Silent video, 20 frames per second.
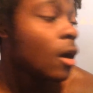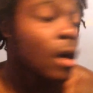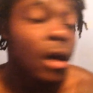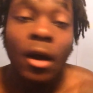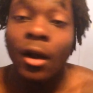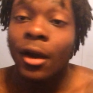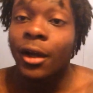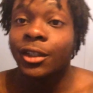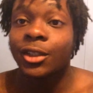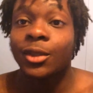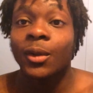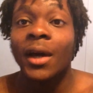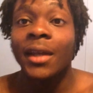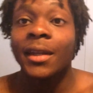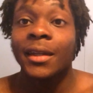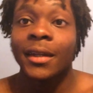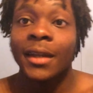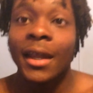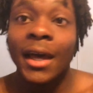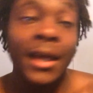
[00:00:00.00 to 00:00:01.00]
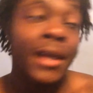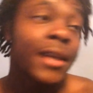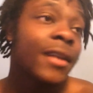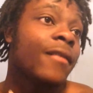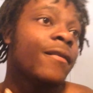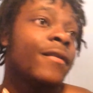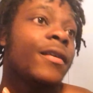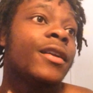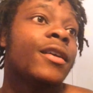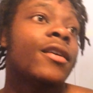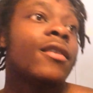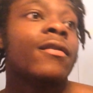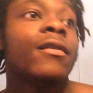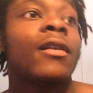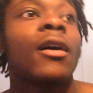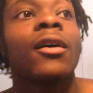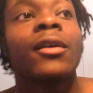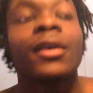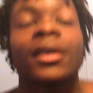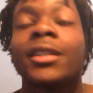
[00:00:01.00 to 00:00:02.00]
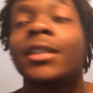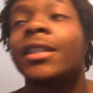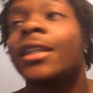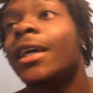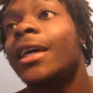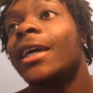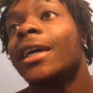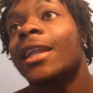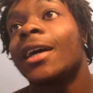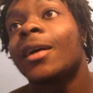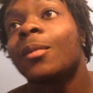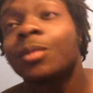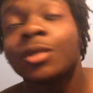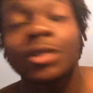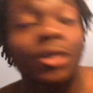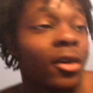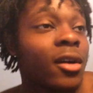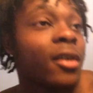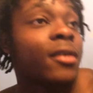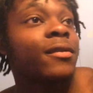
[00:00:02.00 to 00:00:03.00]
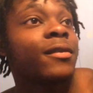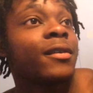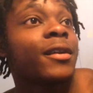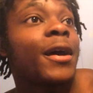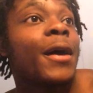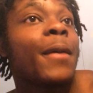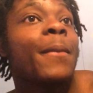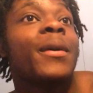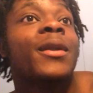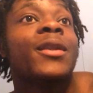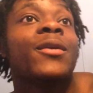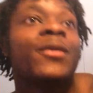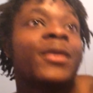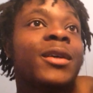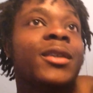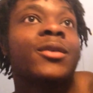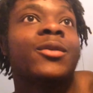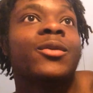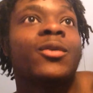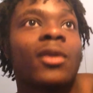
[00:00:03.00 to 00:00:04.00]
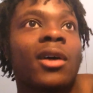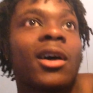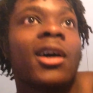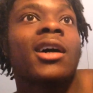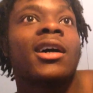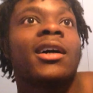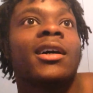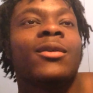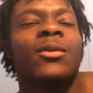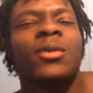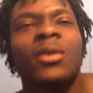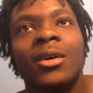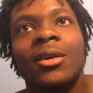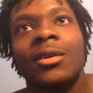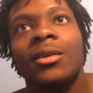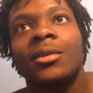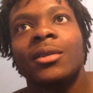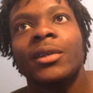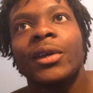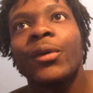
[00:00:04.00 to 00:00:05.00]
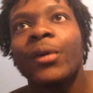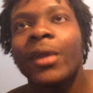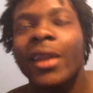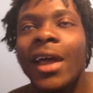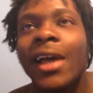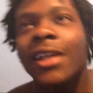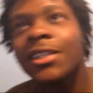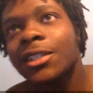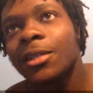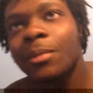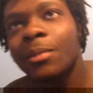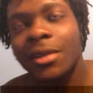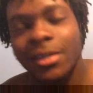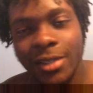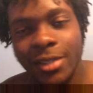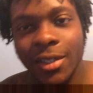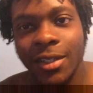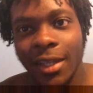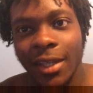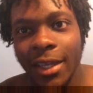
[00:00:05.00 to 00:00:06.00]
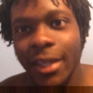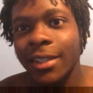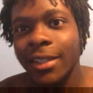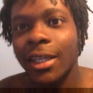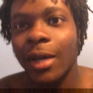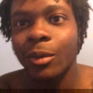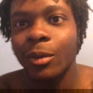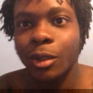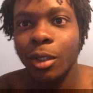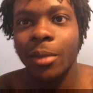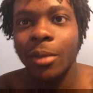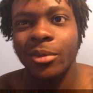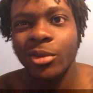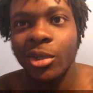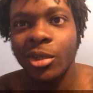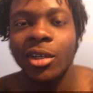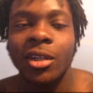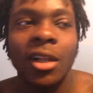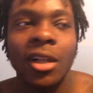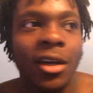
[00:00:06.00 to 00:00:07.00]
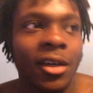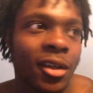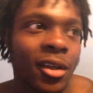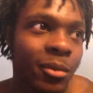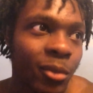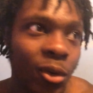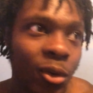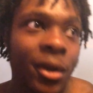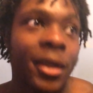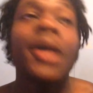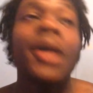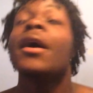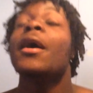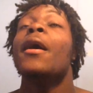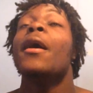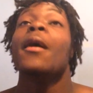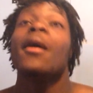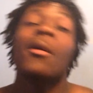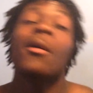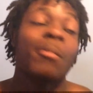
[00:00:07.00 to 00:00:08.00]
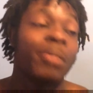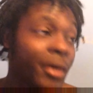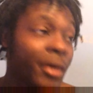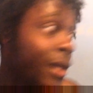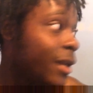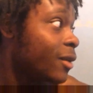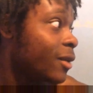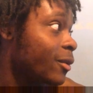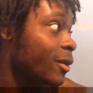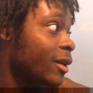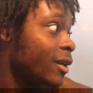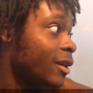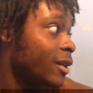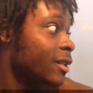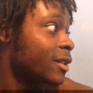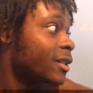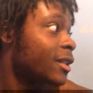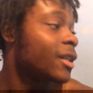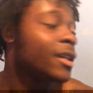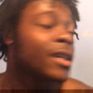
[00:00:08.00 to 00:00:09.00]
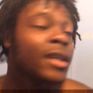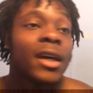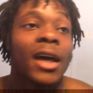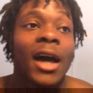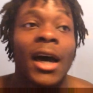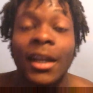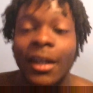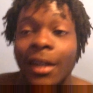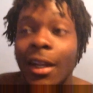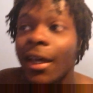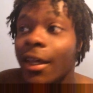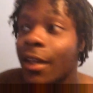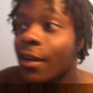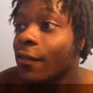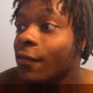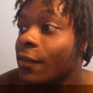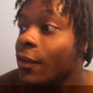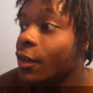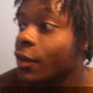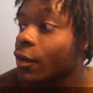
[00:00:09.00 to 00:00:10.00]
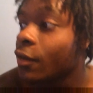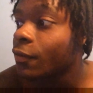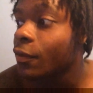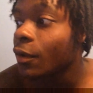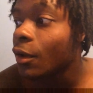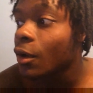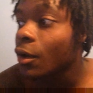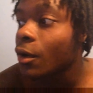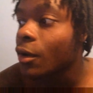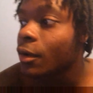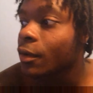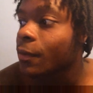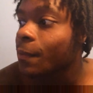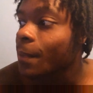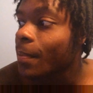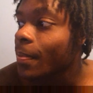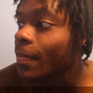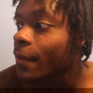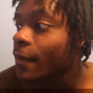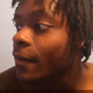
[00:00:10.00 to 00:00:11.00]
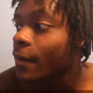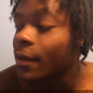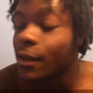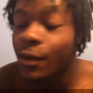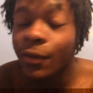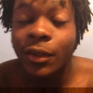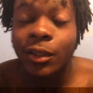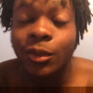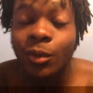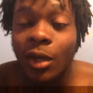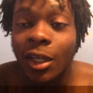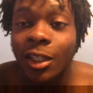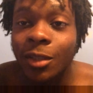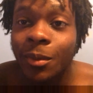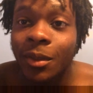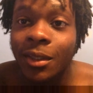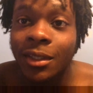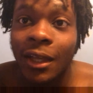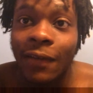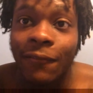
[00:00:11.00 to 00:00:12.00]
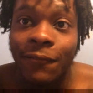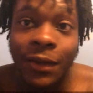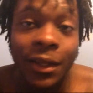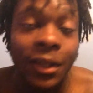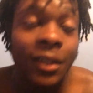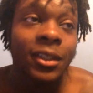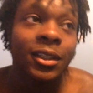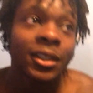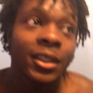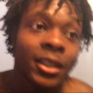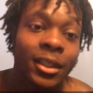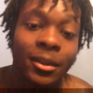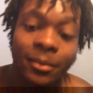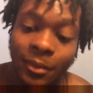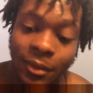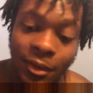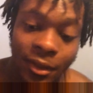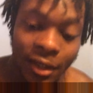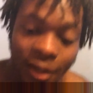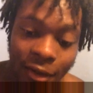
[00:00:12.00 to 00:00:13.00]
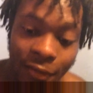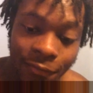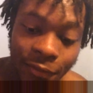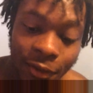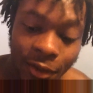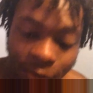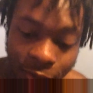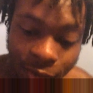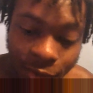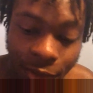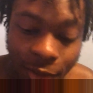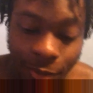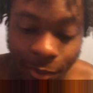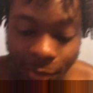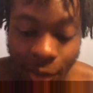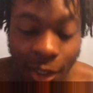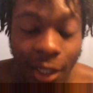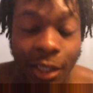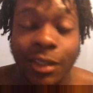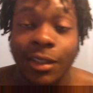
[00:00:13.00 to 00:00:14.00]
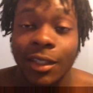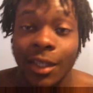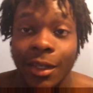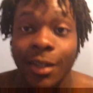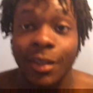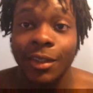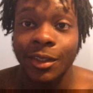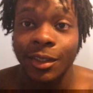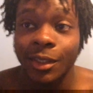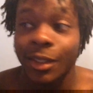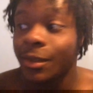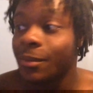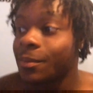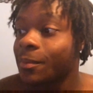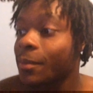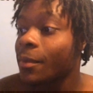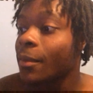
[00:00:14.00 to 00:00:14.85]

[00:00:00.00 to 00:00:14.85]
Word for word: Alright, so I did not end the video vlog yesterday, and I'm sorry for that. But the reason why, well, it would have actually been today because I was up 3 o'clock in the morning. But anyways, I did not end the video vlog. And the reason why is because I fell asleep, and I stayed asleep.